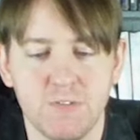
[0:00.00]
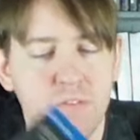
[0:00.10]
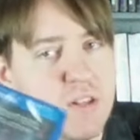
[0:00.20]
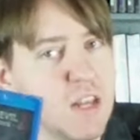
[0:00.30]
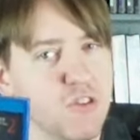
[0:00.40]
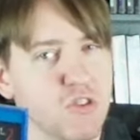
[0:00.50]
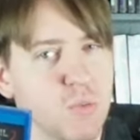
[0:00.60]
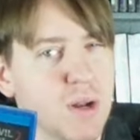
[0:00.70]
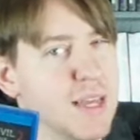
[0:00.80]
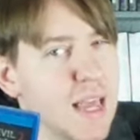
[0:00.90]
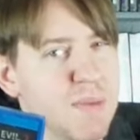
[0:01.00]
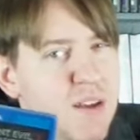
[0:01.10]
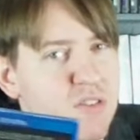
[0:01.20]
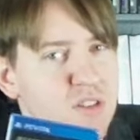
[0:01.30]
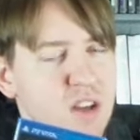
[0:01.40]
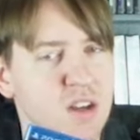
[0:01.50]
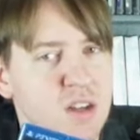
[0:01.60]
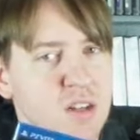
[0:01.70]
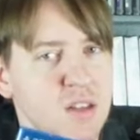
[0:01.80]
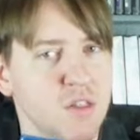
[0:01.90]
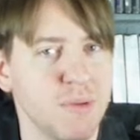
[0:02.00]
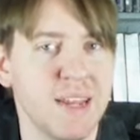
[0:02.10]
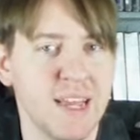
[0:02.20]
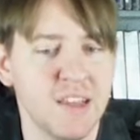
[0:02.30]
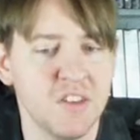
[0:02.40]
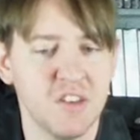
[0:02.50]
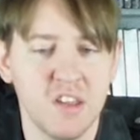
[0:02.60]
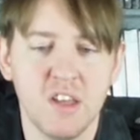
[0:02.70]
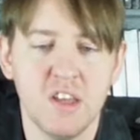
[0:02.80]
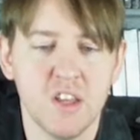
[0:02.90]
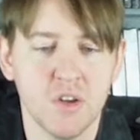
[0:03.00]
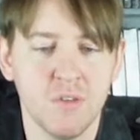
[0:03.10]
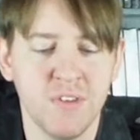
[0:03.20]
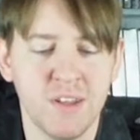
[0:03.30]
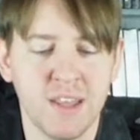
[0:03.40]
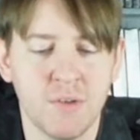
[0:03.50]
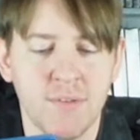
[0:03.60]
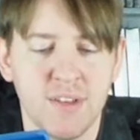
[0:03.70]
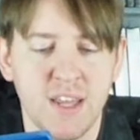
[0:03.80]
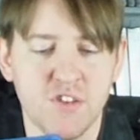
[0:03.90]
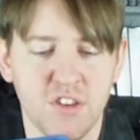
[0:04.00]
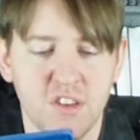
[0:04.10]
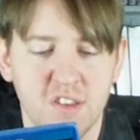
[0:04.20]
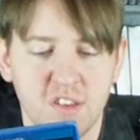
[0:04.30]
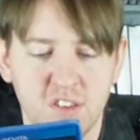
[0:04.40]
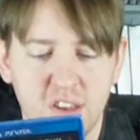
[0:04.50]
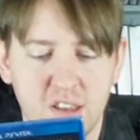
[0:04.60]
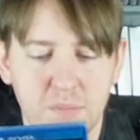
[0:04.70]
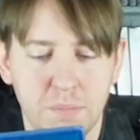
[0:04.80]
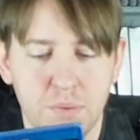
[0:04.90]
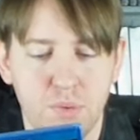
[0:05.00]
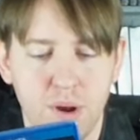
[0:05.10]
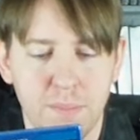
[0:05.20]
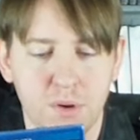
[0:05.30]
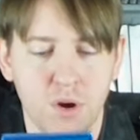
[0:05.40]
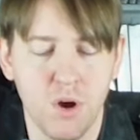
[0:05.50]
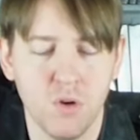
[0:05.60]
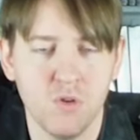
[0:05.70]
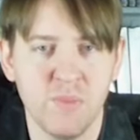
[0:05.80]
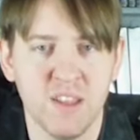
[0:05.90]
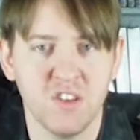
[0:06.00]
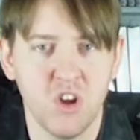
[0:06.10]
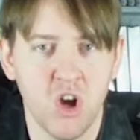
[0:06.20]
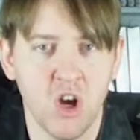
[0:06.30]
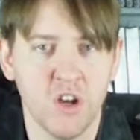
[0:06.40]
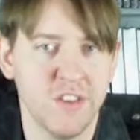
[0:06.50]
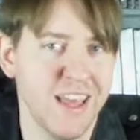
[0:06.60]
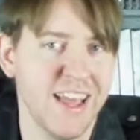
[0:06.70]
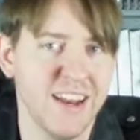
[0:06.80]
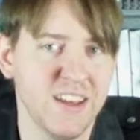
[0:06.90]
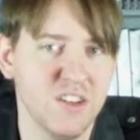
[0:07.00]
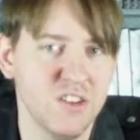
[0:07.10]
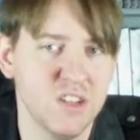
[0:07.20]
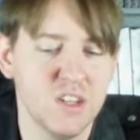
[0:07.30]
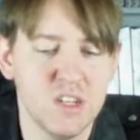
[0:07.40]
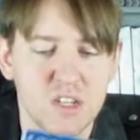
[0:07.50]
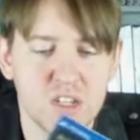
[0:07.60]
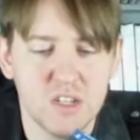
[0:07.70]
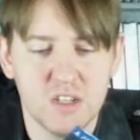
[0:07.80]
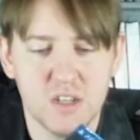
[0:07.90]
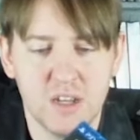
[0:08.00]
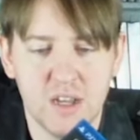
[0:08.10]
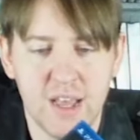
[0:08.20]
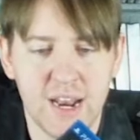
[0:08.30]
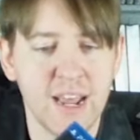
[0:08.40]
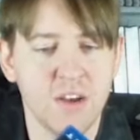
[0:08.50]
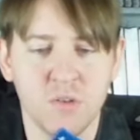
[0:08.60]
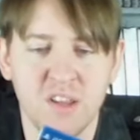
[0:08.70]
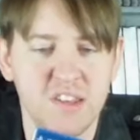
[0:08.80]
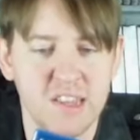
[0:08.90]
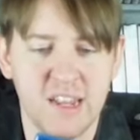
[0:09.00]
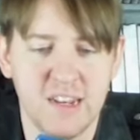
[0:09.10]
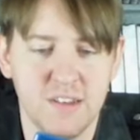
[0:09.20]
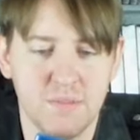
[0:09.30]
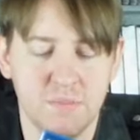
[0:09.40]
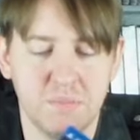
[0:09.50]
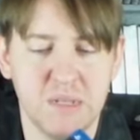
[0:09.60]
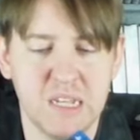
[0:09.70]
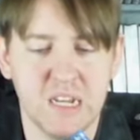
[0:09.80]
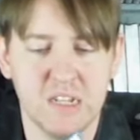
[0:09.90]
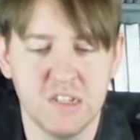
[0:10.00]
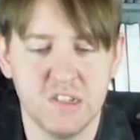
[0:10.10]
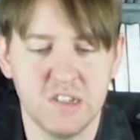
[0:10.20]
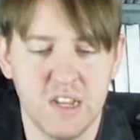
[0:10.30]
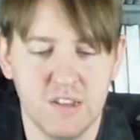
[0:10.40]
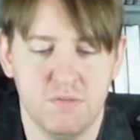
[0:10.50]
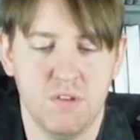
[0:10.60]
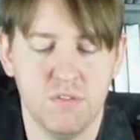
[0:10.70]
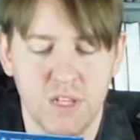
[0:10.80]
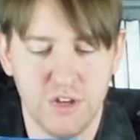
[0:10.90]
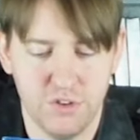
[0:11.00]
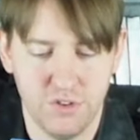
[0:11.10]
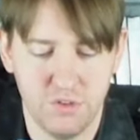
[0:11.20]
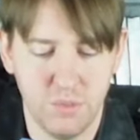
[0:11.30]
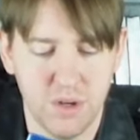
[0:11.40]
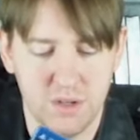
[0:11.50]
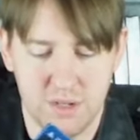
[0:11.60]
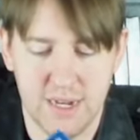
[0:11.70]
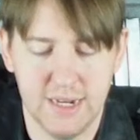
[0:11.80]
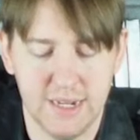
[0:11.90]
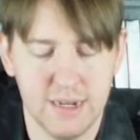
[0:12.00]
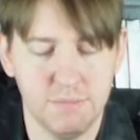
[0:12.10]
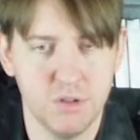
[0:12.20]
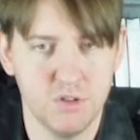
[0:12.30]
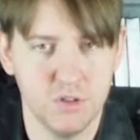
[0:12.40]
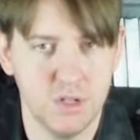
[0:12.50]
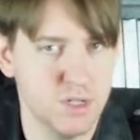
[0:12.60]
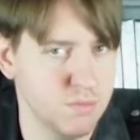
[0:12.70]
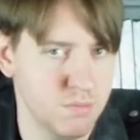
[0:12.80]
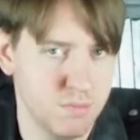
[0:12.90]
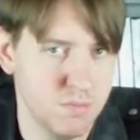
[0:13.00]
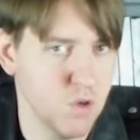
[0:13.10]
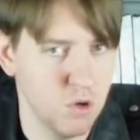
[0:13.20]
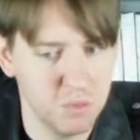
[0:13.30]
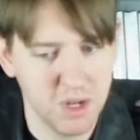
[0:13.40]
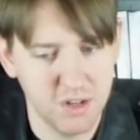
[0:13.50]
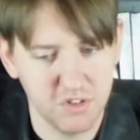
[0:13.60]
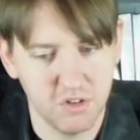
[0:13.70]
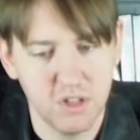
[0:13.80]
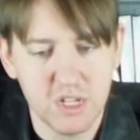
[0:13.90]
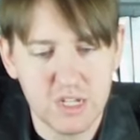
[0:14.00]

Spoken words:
Revelations 1 came out on the 3DS. So I feel like Revelations' proper home is on the handheld. And I only say that because Revelations 1 kind of got butchered on home console.